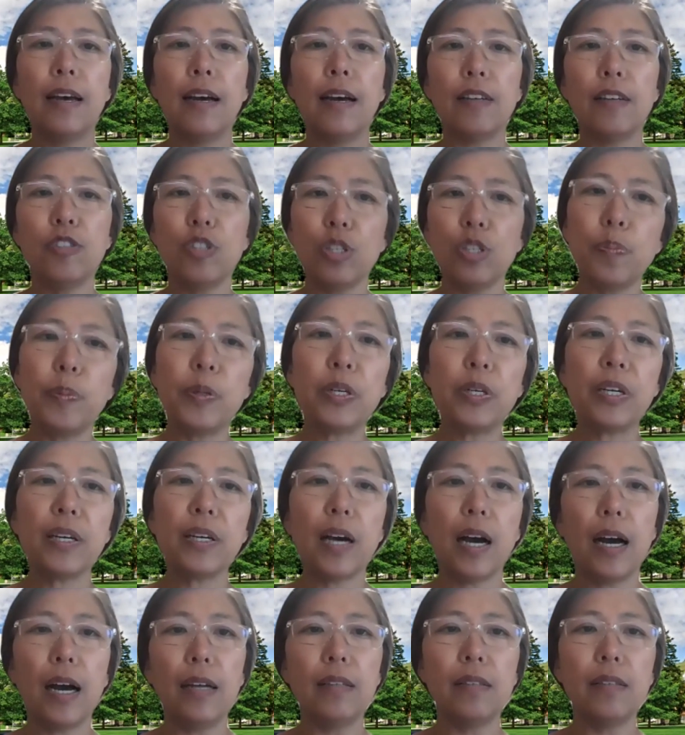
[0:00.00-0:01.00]
spoke
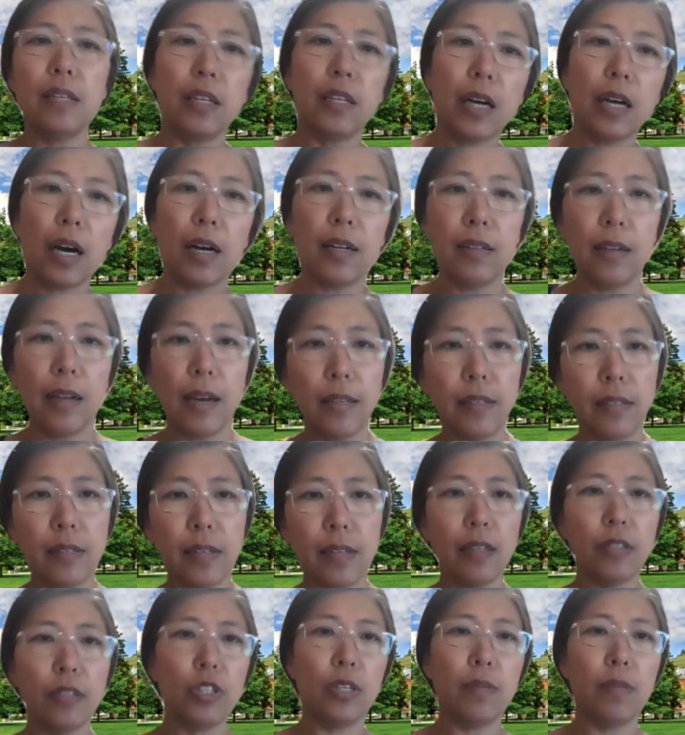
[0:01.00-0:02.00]
on
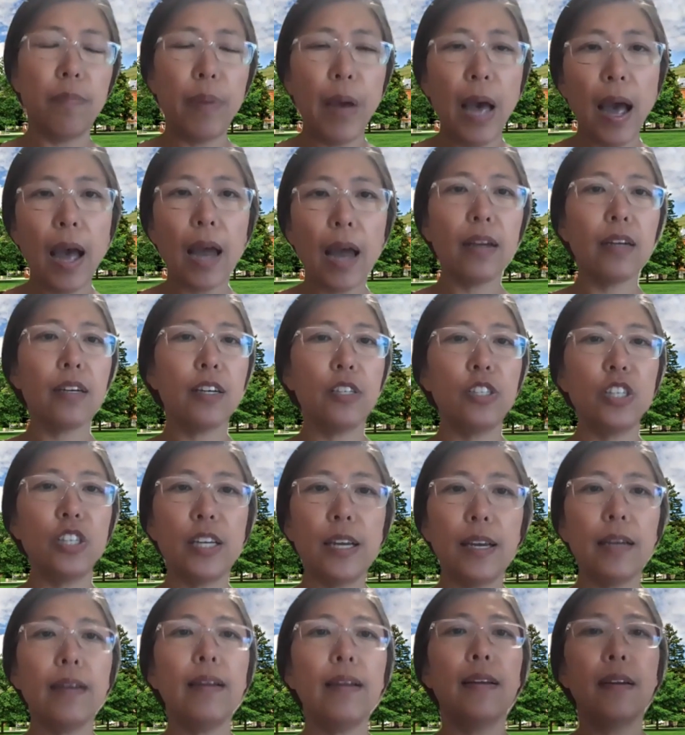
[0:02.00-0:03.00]
decolonization
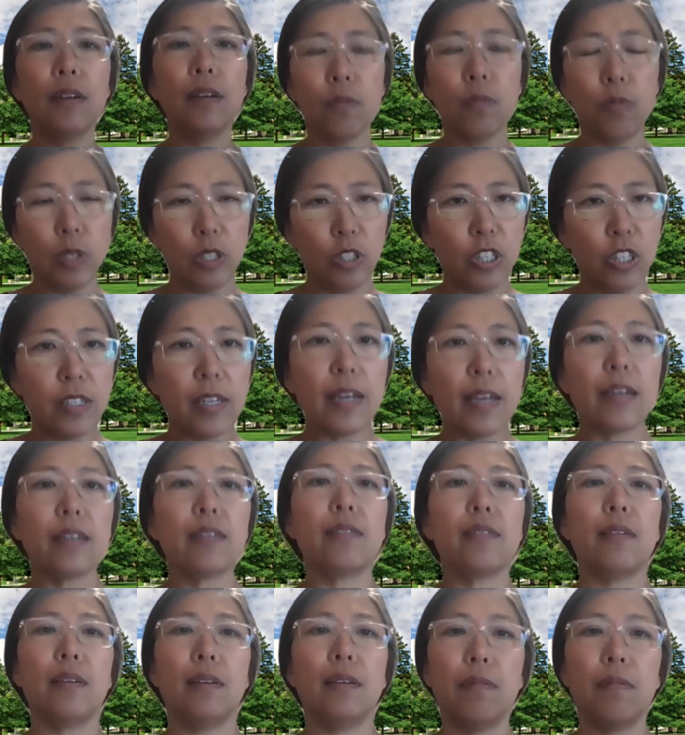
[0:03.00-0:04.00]
pedagogy, which
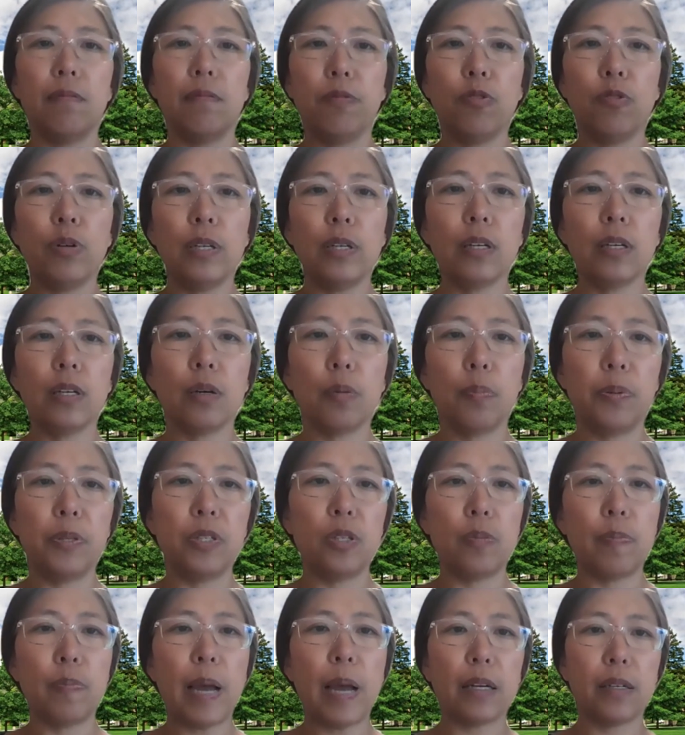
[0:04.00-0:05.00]
takes a critical
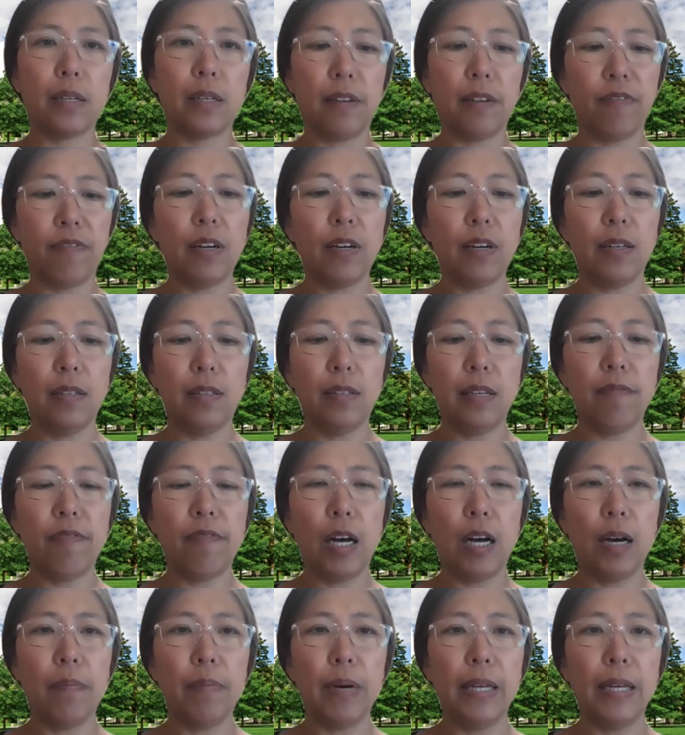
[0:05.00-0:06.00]
perspective on
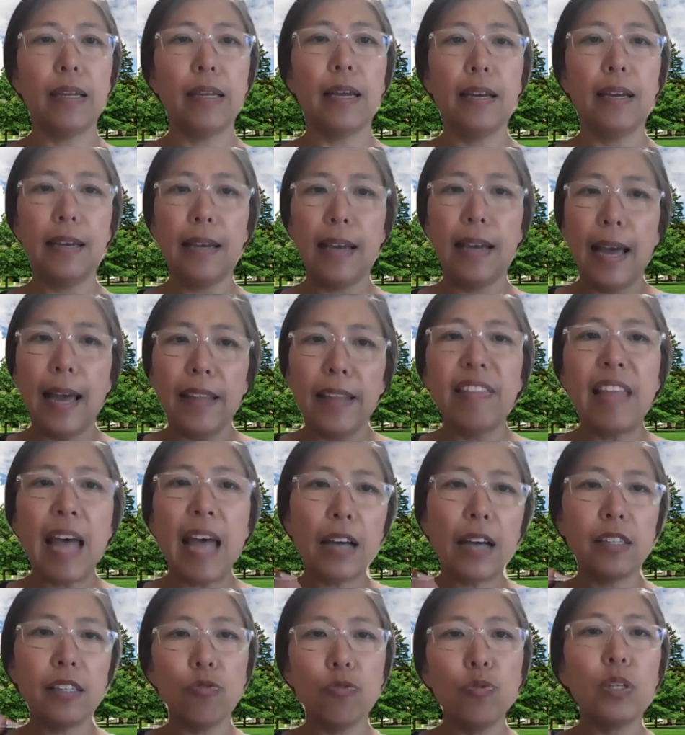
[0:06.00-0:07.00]
development. And
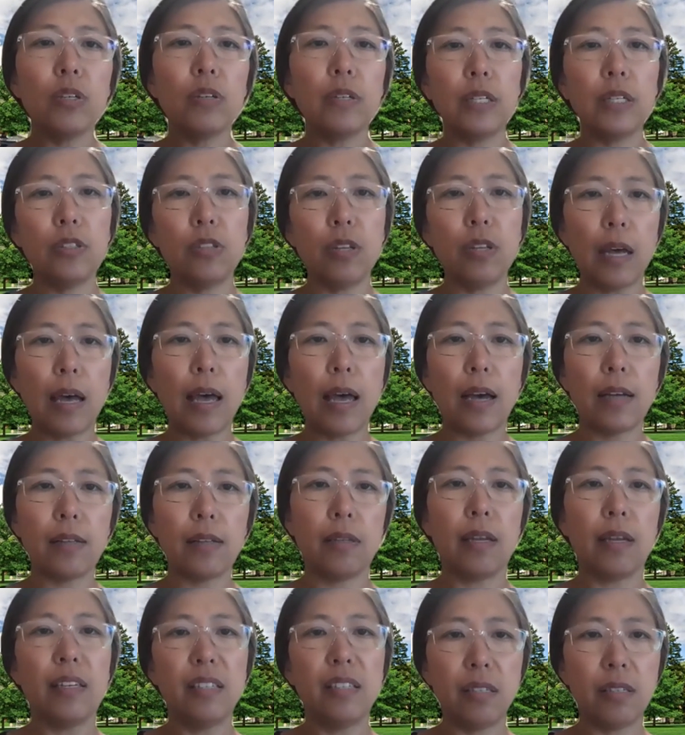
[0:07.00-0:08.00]
that's really the
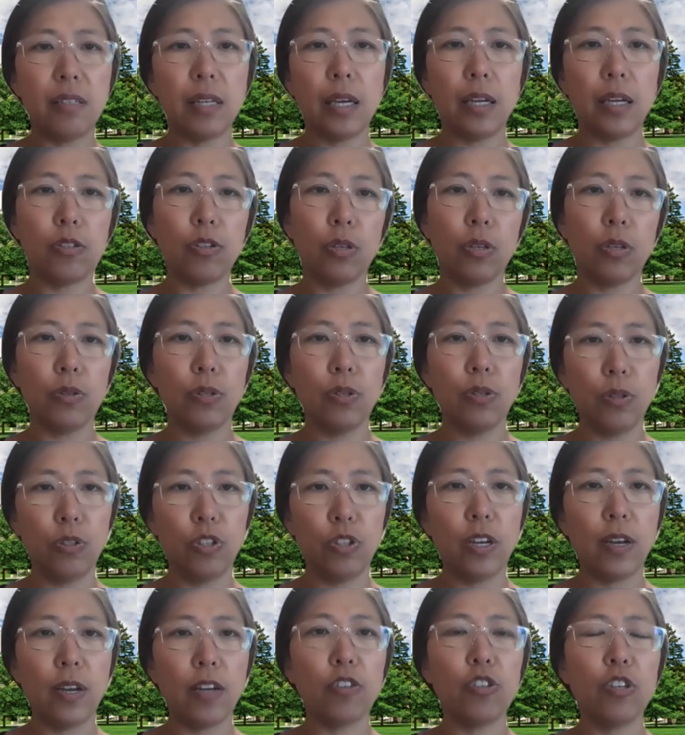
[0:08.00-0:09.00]
SC, social
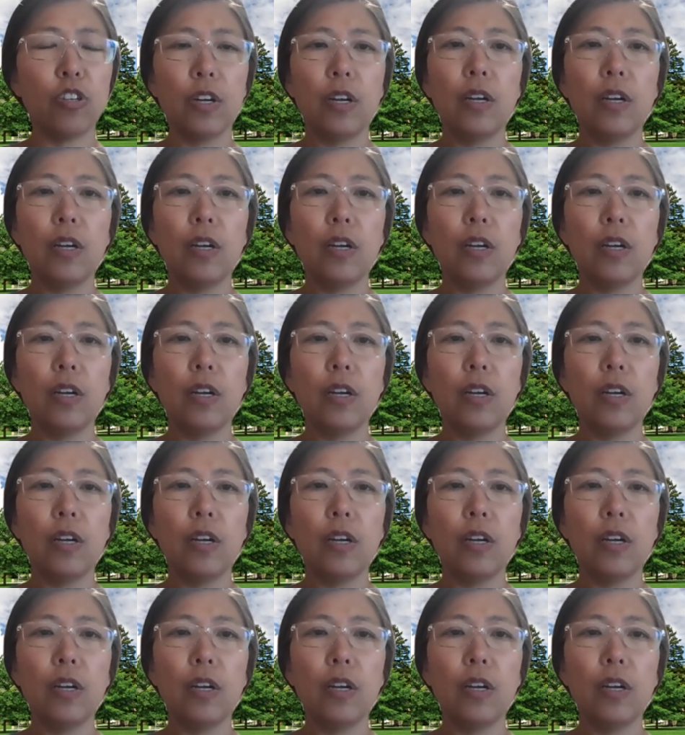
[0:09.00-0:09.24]
change